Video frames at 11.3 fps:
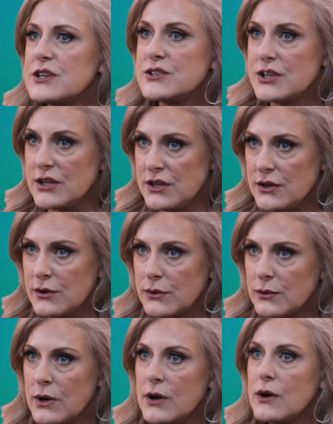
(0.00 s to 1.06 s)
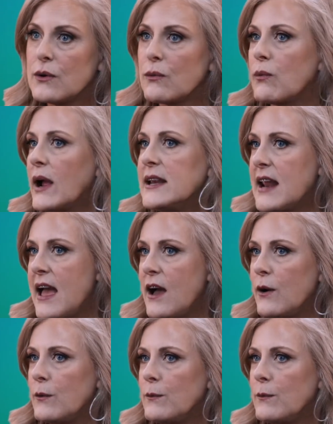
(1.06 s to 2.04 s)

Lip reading: to you right now?